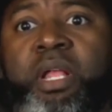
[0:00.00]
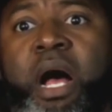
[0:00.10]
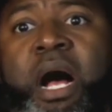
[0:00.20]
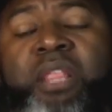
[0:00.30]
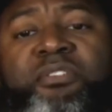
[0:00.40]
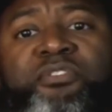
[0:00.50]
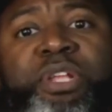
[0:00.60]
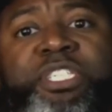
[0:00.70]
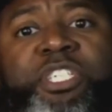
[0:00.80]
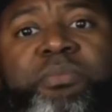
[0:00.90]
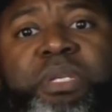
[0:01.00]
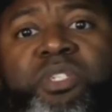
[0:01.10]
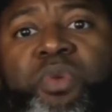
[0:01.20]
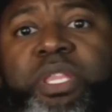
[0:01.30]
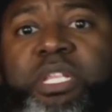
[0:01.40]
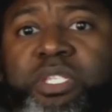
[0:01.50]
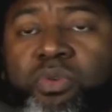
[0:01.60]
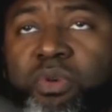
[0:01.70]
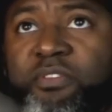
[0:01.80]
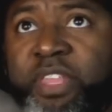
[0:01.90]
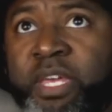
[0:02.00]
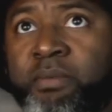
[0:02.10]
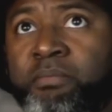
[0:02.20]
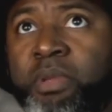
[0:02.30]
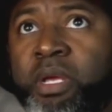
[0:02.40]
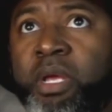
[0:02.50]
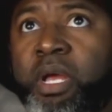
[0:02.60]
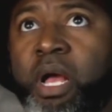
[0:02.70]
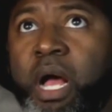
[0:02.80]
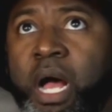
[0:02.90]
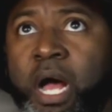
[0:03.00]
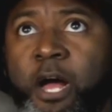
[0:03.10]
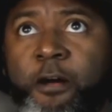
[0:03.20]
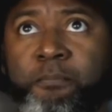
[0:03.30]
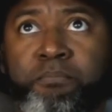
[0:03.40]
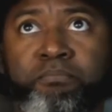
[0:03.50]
uh, the friendship between the two of them. Um,